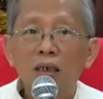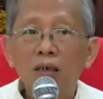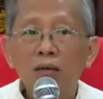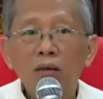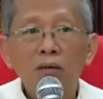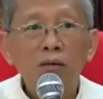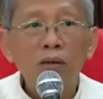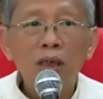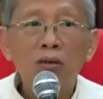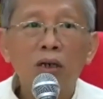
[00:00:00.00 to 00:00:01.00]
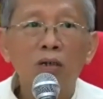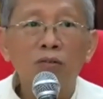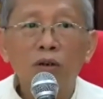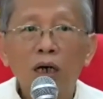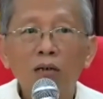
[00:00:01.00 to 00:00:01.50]
Don't know us one,
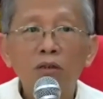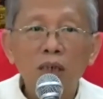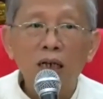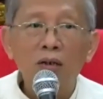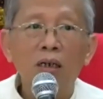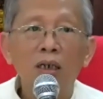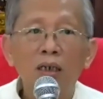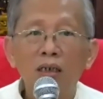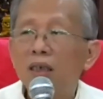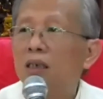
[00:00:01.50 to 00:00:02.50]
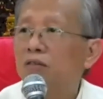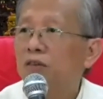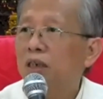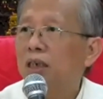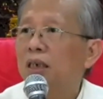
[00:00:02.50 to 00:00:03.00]
from outside one,
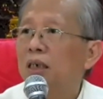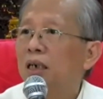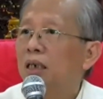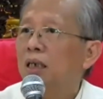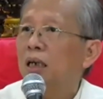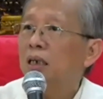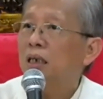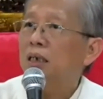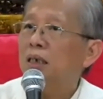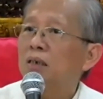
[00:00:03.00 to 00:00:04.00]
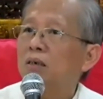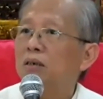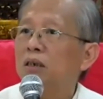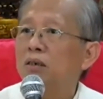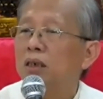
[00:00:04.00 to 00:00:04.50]
deliver thing, then they heard got
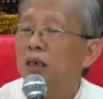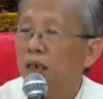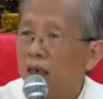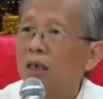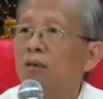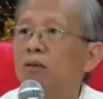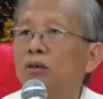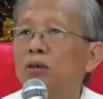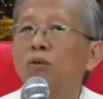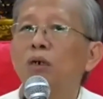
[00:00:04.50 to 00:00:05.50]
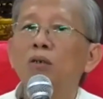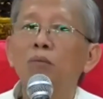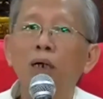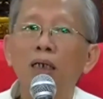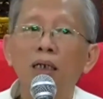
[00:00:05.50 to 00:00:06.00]
retreat, they also want to
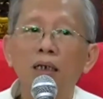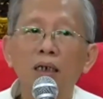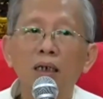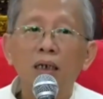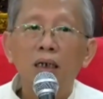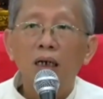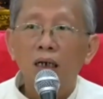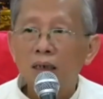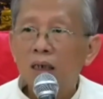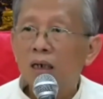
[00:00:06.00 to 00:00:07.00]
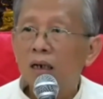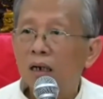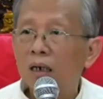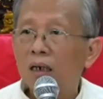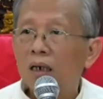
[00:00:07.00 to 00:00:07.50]
partake. Understand?
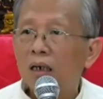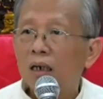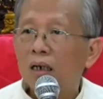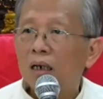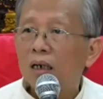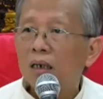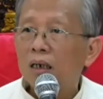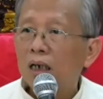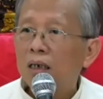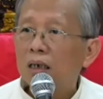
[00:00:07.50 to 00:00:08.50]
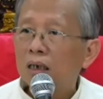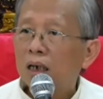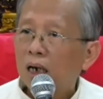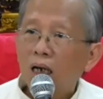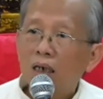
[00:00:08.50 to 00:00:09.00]
No? Then the
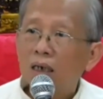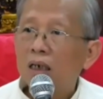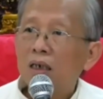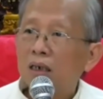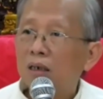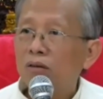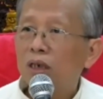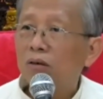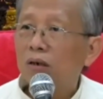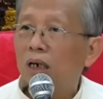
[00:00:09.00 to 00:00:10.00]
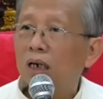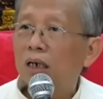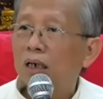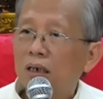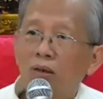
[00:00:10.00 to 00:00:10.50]
cunning and deluded
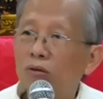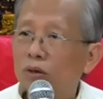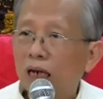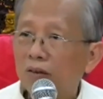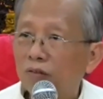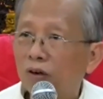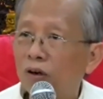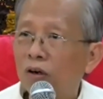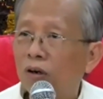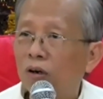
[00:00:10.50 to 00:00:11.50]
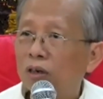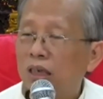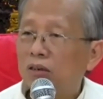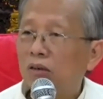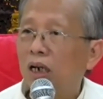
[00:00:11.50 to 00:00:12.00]
one, no time for all
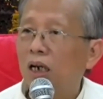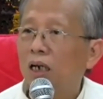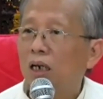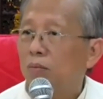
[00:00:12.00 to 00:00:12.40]
this one.